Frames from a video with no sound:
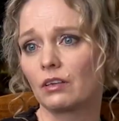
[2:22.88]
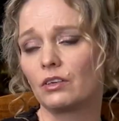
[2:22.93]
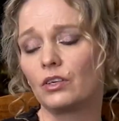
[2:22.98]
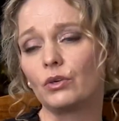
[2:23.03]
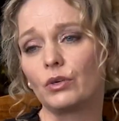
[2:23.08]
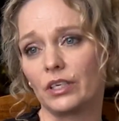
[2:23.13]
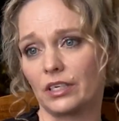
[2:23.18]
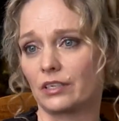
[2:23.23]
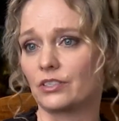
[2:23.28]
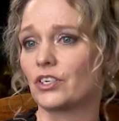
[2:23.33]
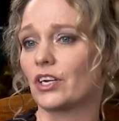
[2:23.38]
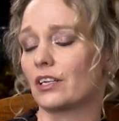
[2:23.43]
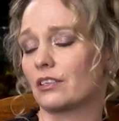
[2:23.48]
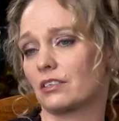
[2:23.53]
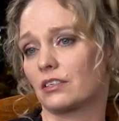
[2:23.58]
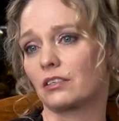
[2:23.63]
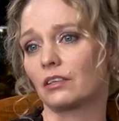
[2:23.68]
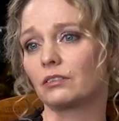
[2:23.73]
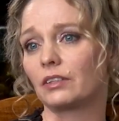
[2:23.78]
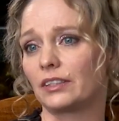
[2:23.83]
You get a
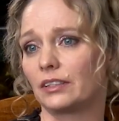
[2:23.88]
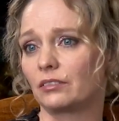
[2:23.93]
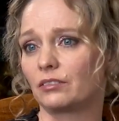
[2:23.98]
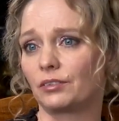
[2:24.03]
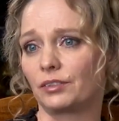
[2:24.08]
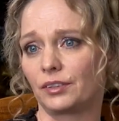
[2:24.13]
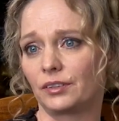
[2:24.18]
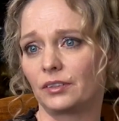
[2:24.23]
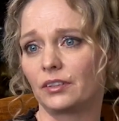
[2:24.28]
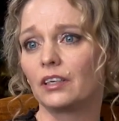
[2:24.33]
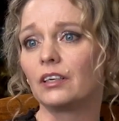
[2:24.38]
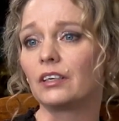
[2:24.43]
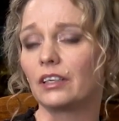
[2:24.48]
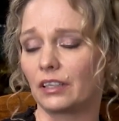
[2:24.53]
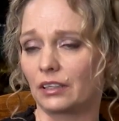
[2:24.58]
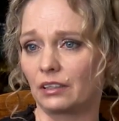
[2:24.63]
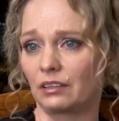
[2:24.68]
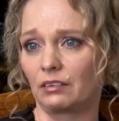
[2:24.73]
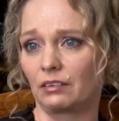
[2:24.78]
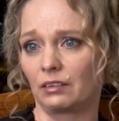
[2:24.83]
chance to live
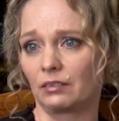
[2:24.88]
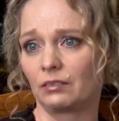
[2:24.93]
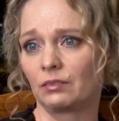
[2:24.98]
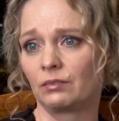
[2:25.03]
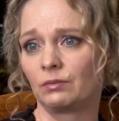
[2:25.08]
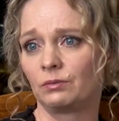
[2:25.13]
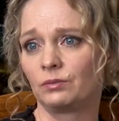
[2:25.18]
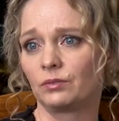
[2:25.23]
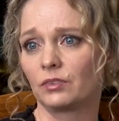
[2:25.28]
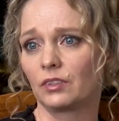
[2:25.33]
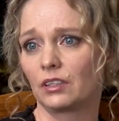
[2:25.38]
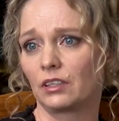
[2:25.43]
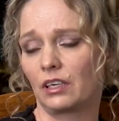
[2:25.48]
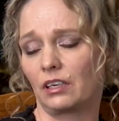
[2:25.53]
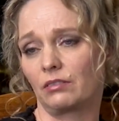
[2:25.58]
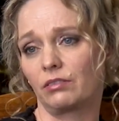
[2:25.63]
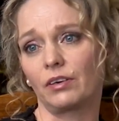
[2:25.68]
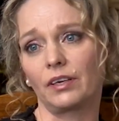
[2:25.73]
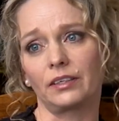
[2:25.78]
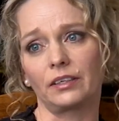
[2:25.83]
again
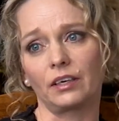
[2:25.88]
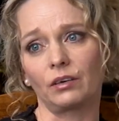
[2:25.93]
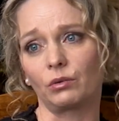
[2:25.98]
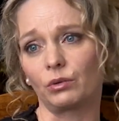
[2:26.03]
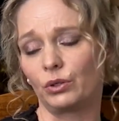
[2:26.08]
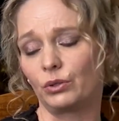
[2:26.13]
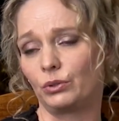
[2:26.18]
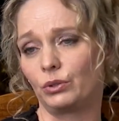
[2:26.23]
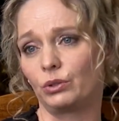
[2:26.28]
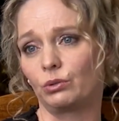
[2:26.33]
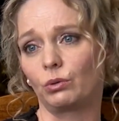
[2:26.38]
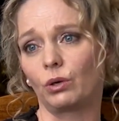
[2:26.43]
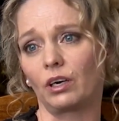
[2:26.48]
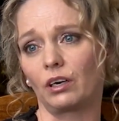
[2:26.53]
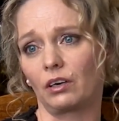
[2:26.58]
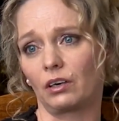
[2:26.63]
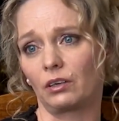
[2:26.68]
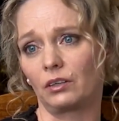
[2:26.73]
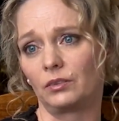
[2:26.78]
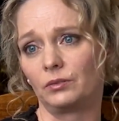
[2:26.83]
and find out who you
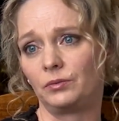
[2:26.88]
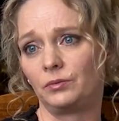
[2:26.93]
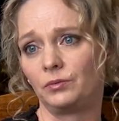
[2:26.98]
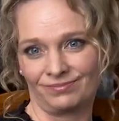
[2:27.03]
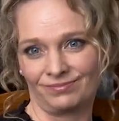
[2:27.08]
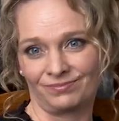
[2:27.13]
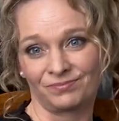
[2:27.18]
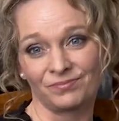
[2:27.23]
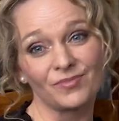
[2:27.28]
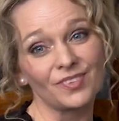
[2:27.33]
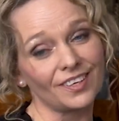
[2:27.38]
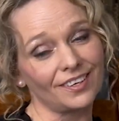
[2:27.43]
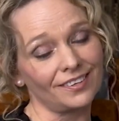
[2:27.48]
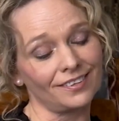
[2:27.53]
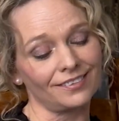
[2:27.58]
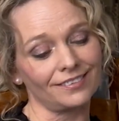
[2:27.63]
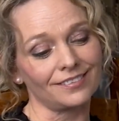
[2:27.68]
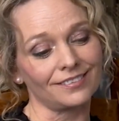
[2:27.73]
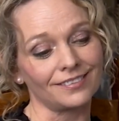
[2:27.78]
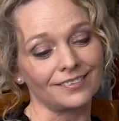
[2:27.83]
are. In Park
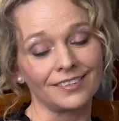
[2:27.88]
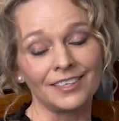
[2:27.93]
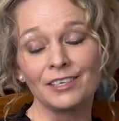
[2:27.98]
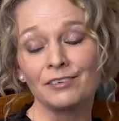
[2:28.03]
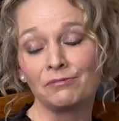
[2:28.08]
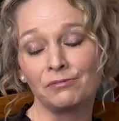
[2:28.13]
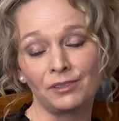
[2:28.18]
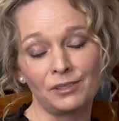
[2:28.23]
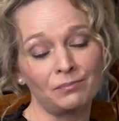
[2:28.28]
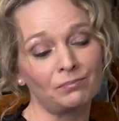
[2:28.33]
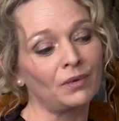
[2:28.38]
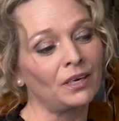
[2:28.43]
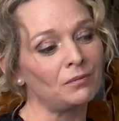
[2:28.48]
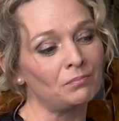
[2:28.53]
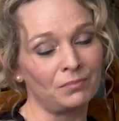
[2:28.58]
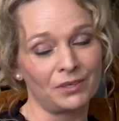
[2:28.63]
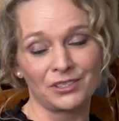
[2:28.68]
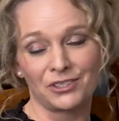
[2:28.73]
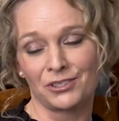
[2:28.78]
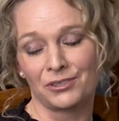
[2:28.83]
City, Andrew
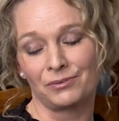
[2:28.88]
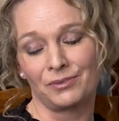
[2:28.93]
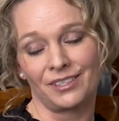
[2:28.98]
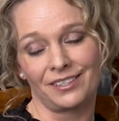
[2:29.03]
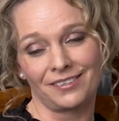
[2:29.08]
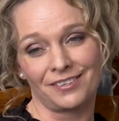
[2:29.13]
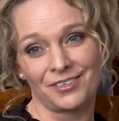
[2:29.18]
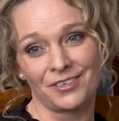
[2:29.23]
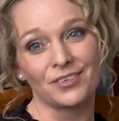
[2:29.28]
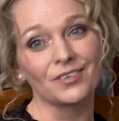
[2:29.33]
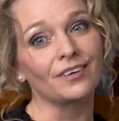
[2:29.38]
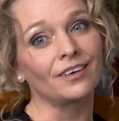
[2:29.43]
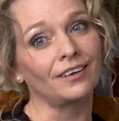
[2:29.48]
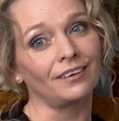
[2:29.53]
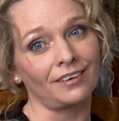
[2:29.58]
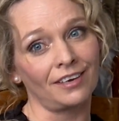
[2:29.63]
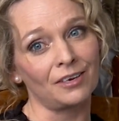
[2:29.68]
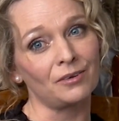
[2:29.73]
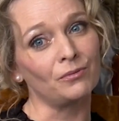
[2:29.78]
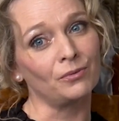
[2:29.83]
Reeser, ABC
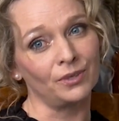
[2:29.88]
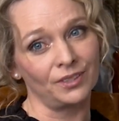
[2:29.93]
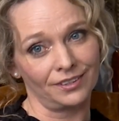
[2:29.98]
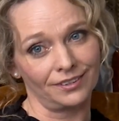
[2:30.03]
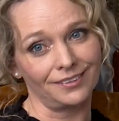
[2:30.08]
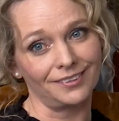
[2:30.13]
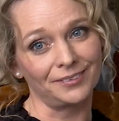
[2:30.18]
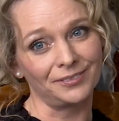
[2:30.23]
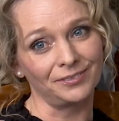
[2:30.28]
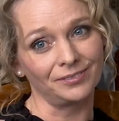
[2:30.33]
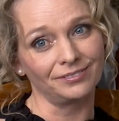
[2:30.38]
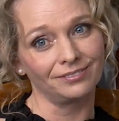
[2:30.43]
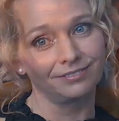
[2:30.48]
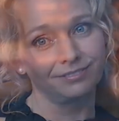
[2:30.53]
4 News.